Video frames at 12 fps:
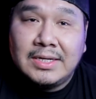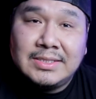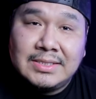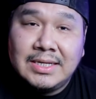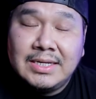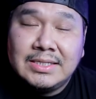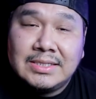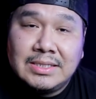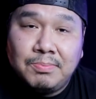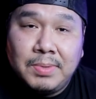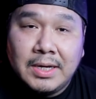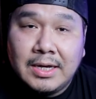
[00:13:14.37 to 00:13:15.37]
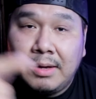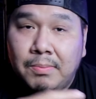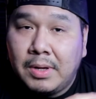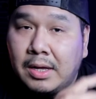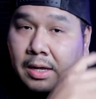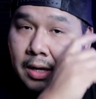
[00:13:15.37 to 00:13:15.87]
the cities to pick up
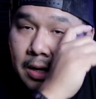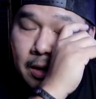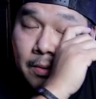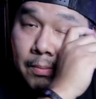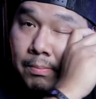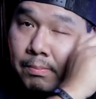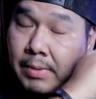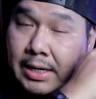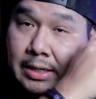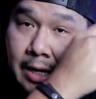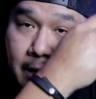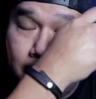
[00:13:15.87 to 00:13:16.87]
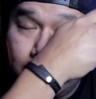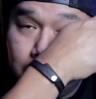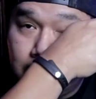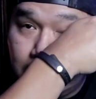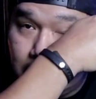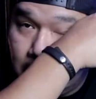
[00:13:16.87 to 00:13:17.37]
my
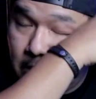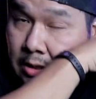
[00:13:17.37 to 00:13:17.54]
daughters